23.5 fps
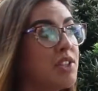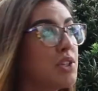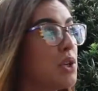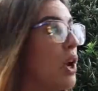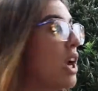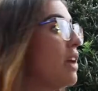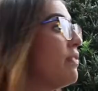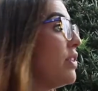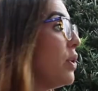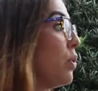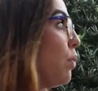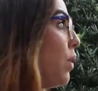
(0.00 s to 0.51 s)

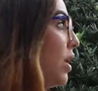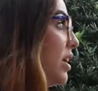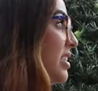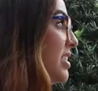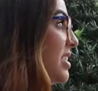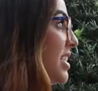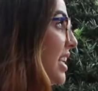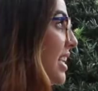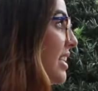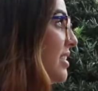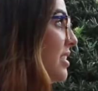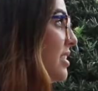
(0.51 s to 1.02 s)
So if you
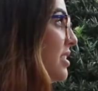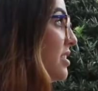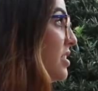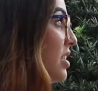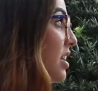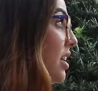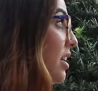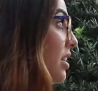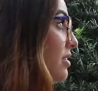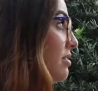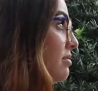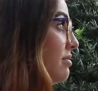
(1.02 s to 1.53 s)
wanted
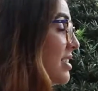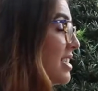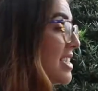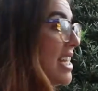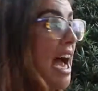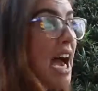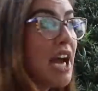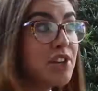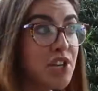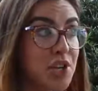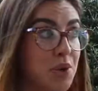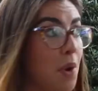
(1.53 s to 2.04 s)
to
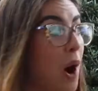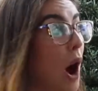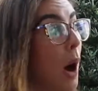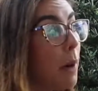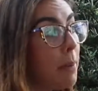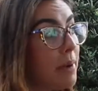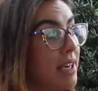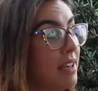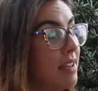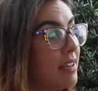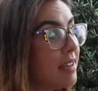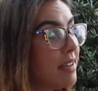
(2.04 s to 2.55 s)
start a new
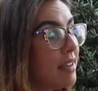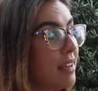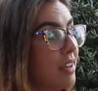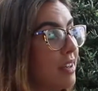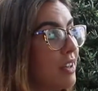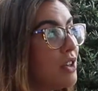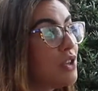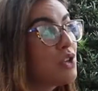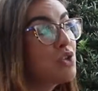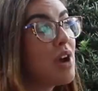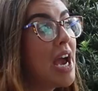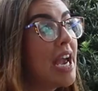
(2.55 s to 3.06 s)
hobby,
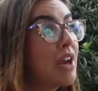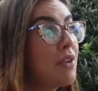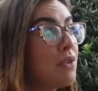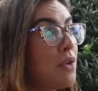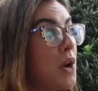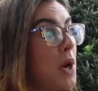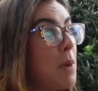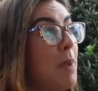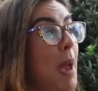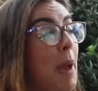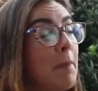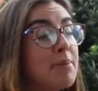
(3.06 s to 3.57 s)
try
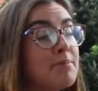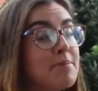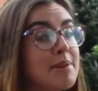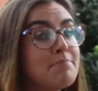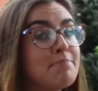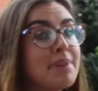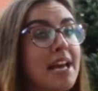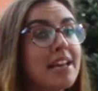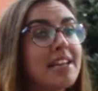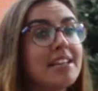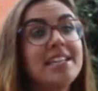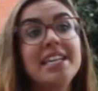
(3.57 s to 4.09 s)
growing a
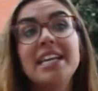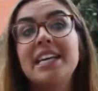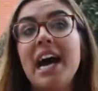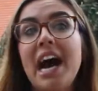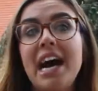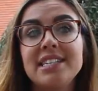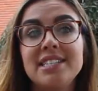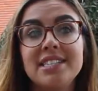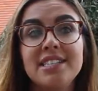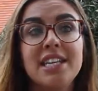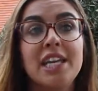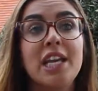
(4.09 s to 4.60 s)
peppermint plant in your
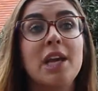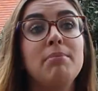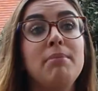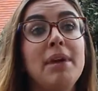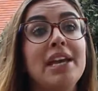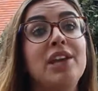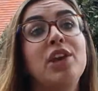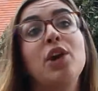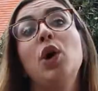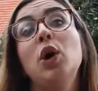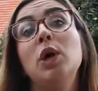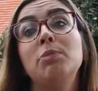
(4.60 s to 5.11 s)
garden. You can
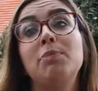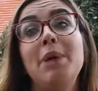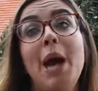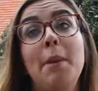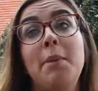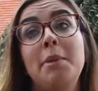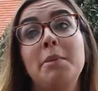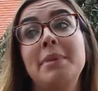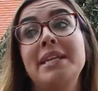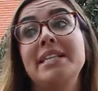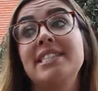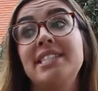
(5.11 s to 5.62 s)
make your own
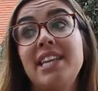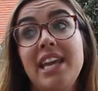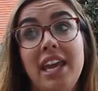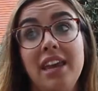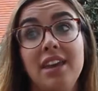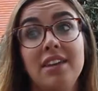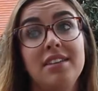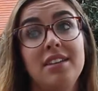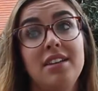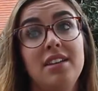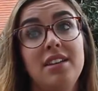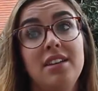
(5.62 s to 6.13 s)
peppermint tea.